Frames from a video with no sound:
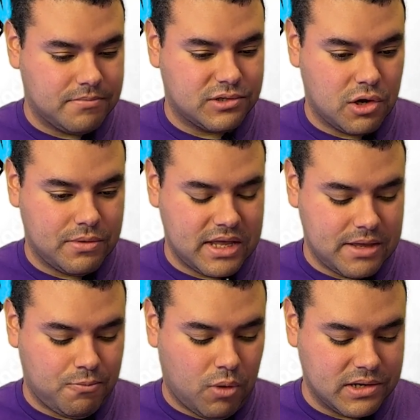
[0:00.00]
so he
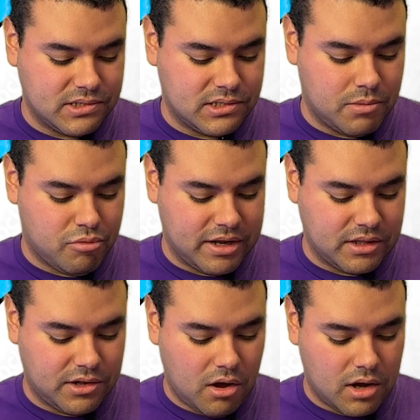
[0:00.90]
wants to bring
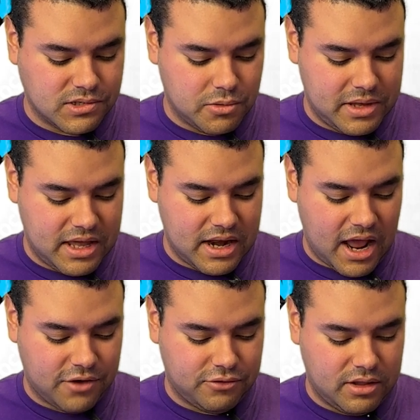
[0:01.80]
the dog so he can
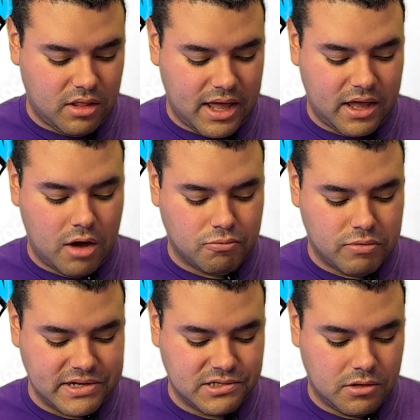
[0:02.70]
actually like
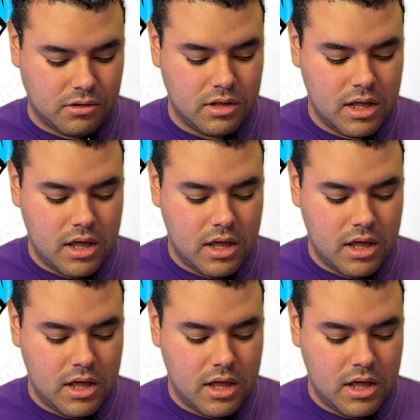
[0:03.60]
wrestle